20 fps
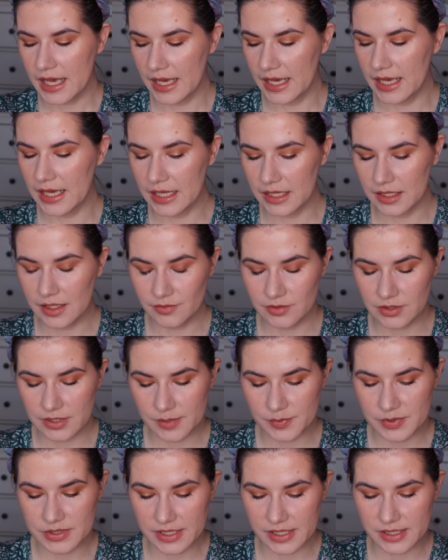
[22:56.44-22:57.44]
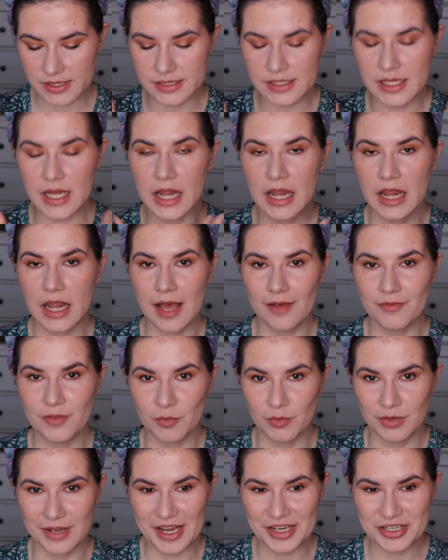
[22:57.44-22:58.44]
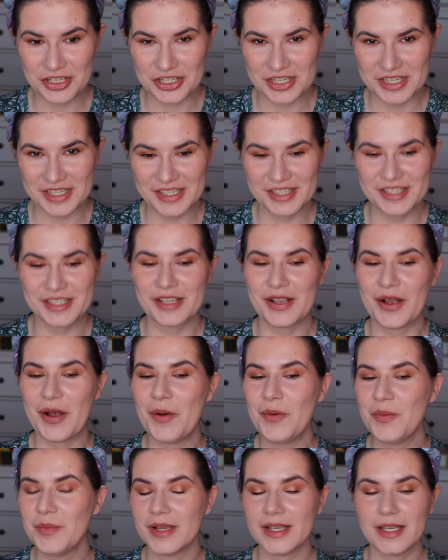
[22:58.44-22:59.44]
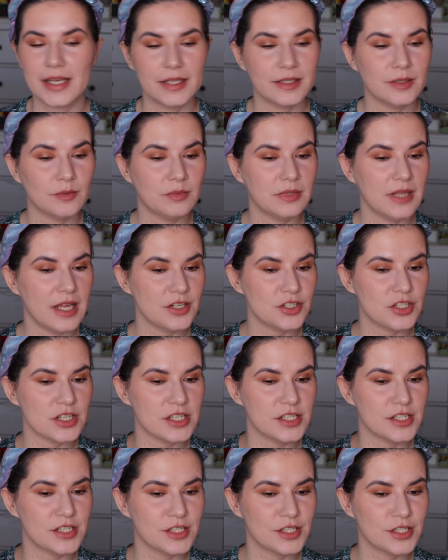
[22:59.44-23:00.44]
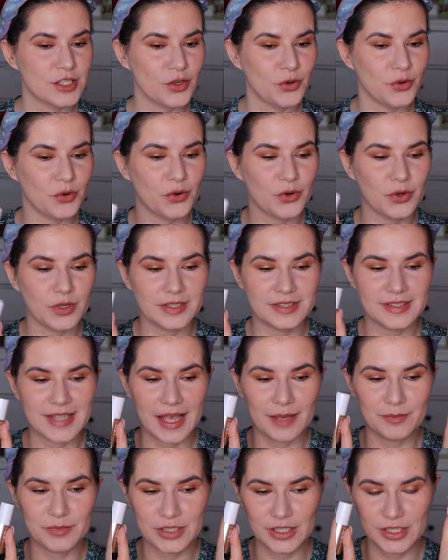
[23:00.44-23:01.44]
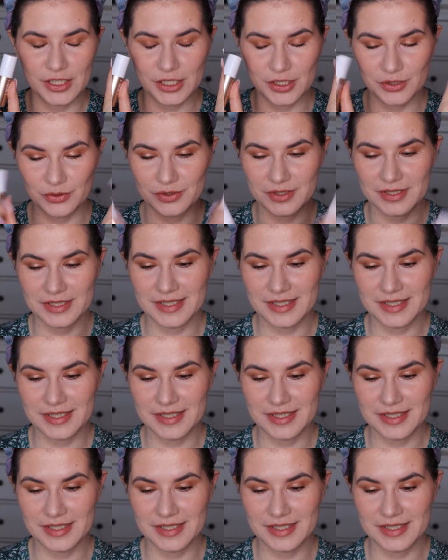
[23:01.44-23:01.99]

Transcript: I uh, love the lipsticks, love the blushes. Oh my god, the blush is so damn cute.